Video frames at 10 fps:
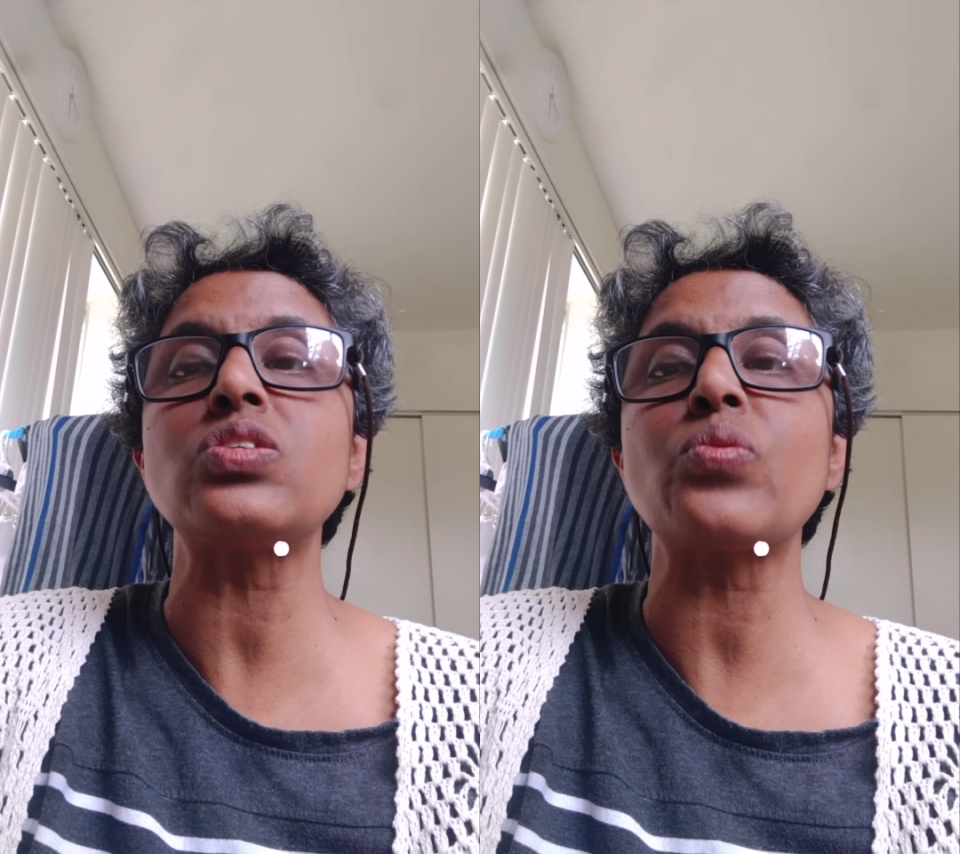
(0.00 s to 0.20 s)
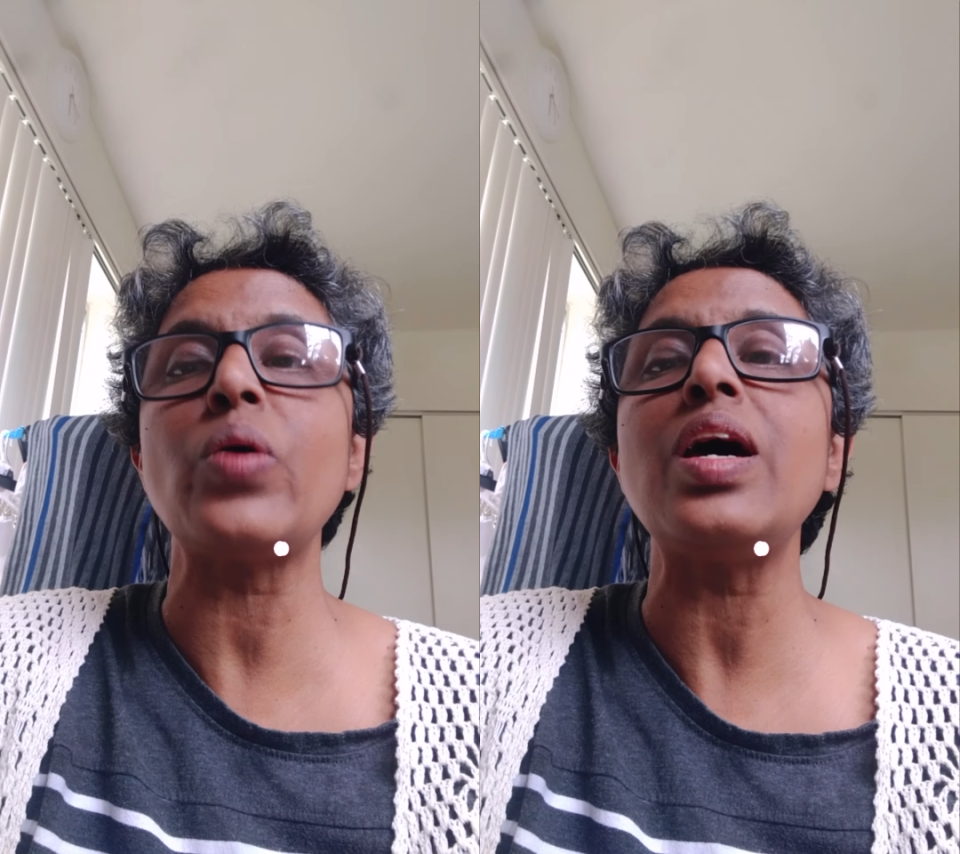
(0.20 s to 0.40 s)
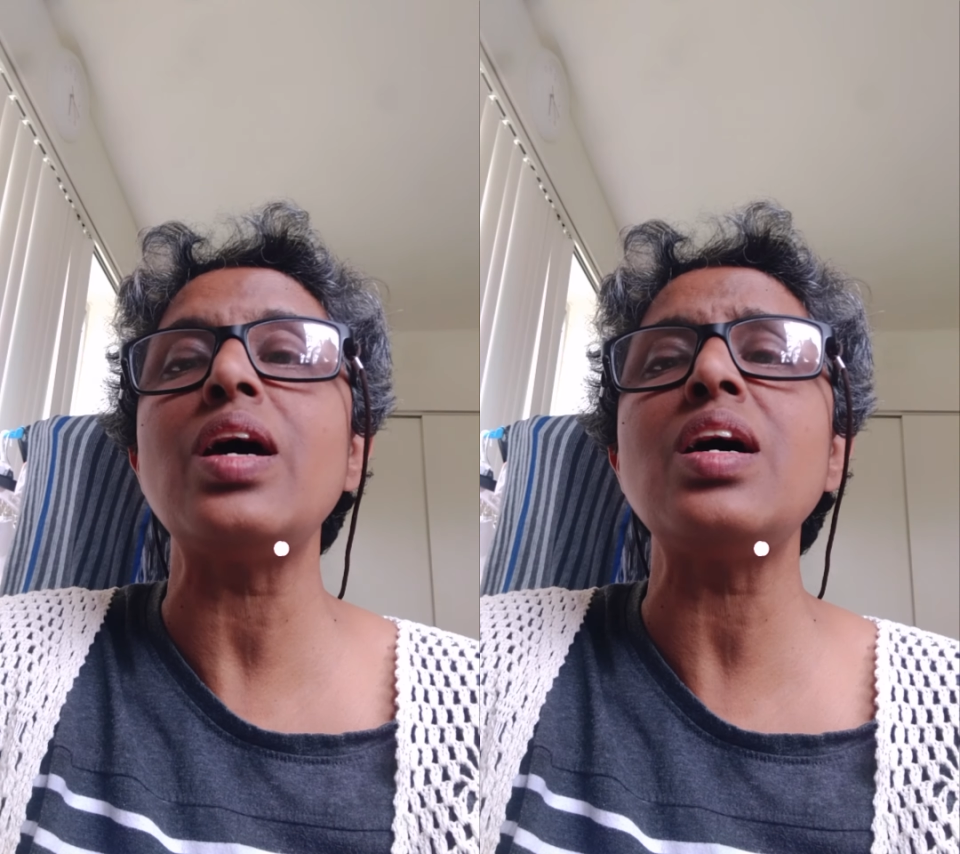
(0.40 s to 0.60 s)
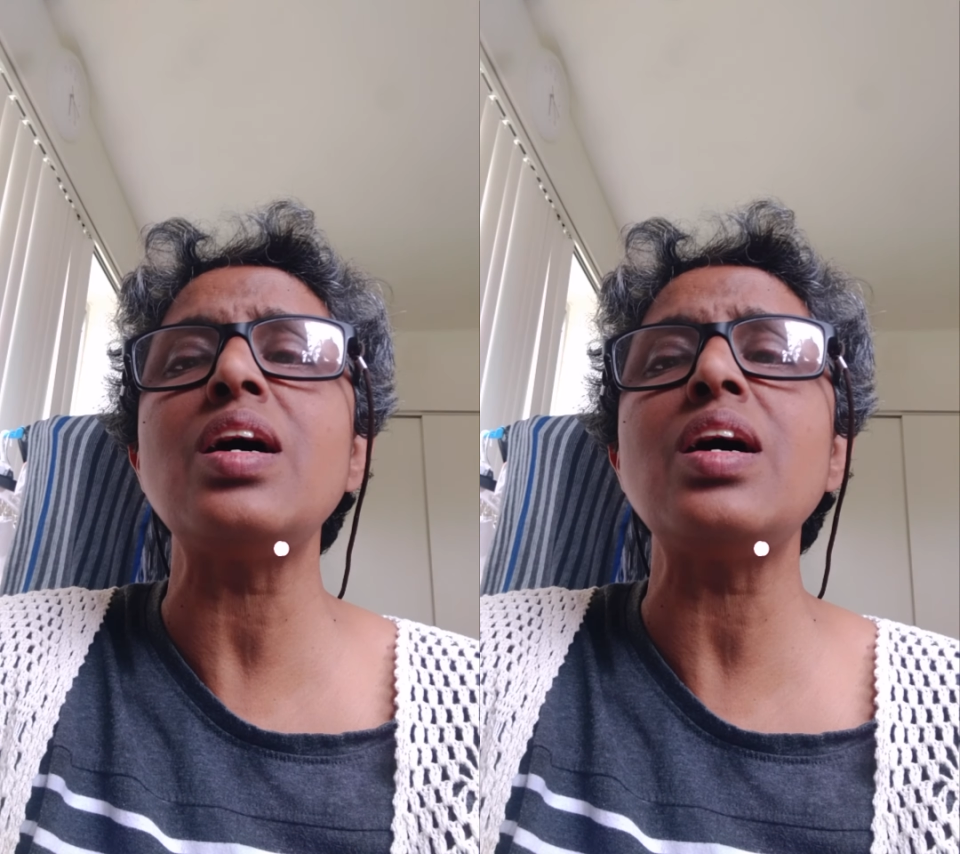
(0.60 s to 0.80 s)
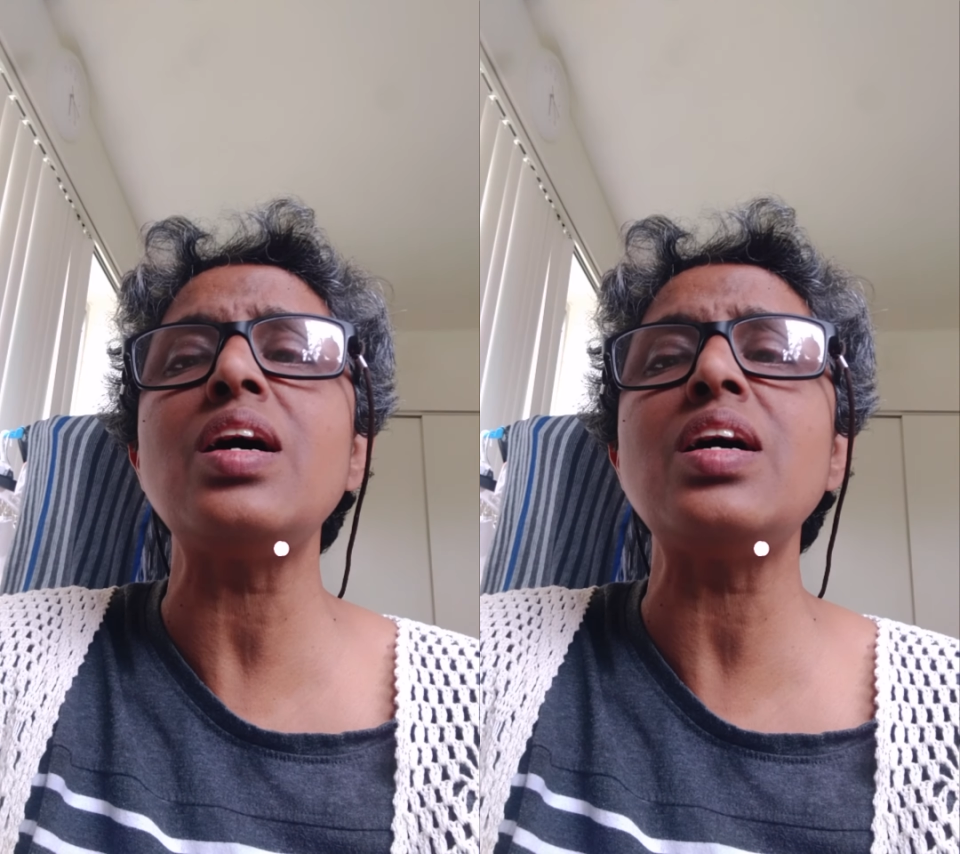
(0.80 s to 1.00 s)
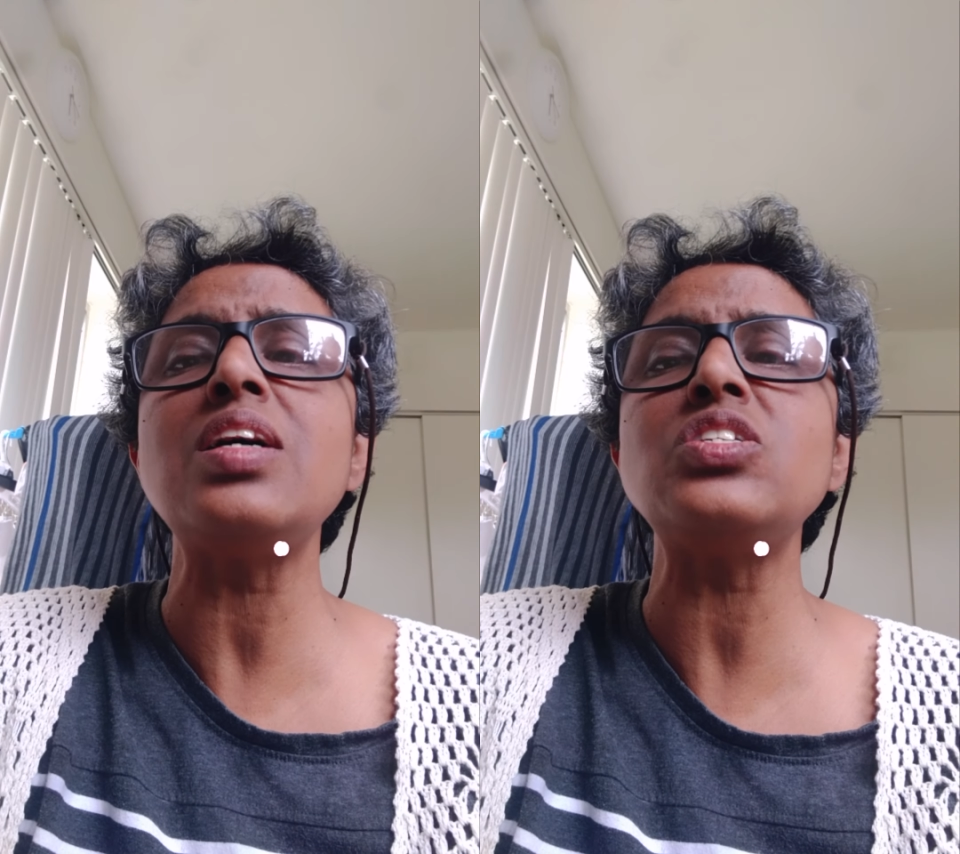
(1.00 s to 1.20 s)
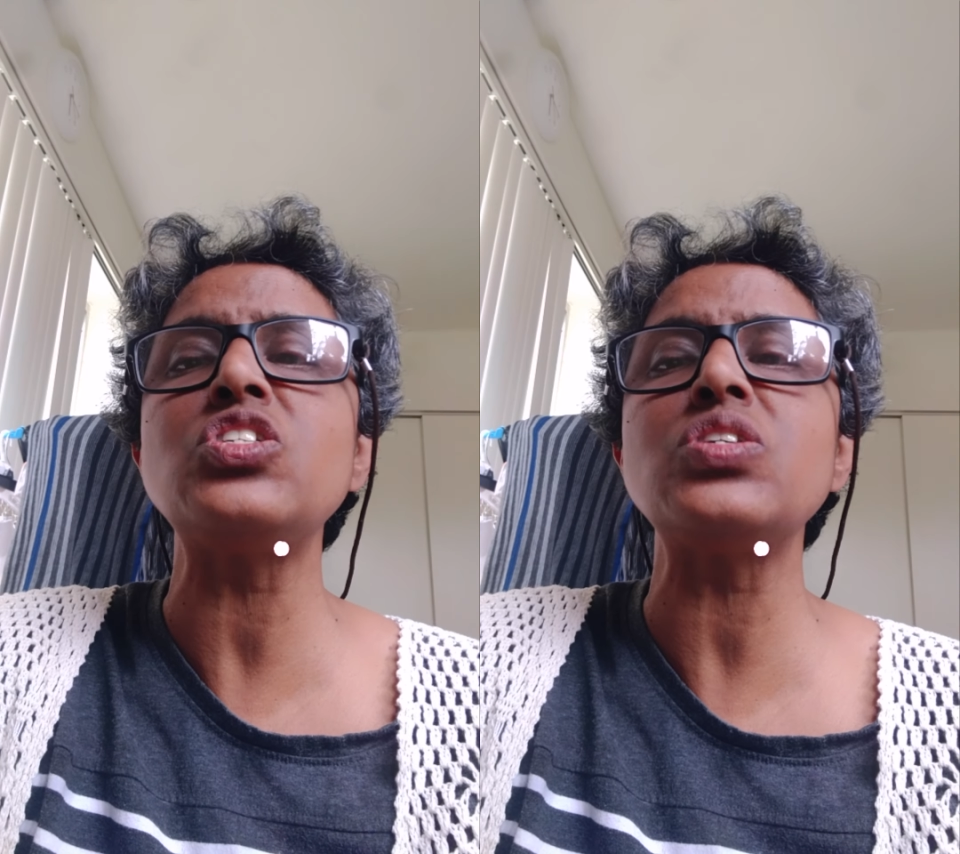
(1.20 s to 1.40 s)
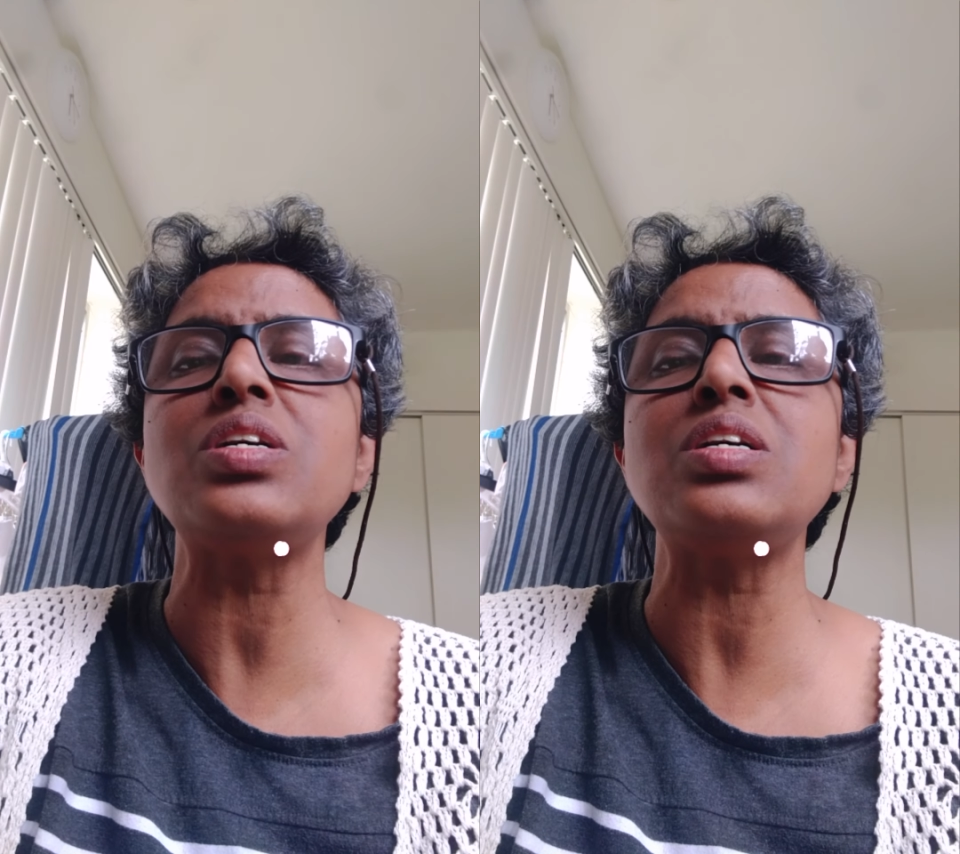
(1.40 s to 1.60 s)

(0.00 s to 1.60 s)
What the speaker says: treasure.